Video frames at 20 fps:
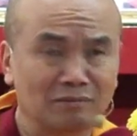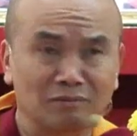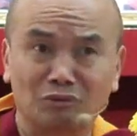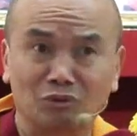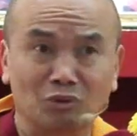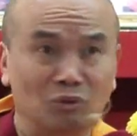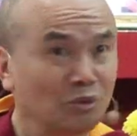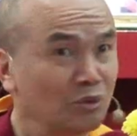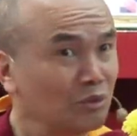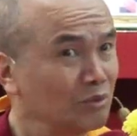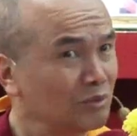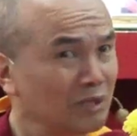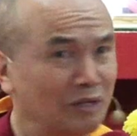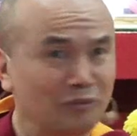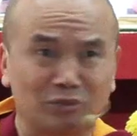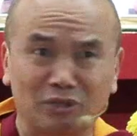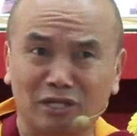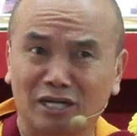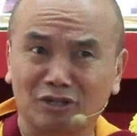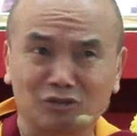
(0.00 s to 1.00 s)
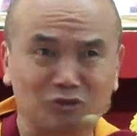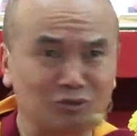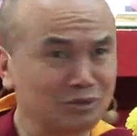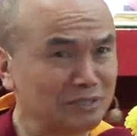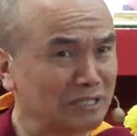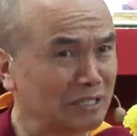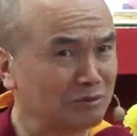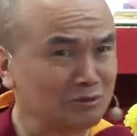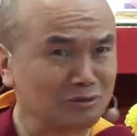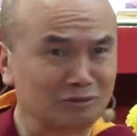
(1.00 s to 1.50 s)
No, I didn't
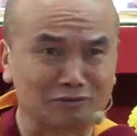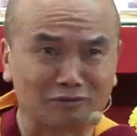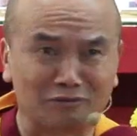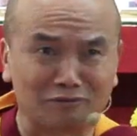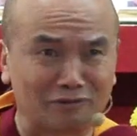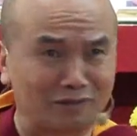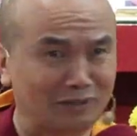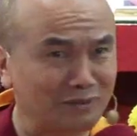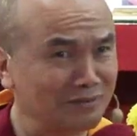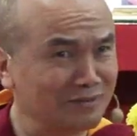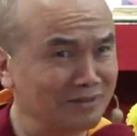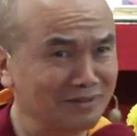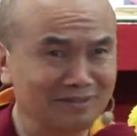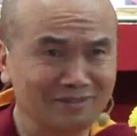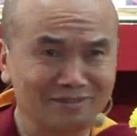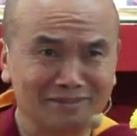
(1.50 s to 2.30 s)
say absence of flower.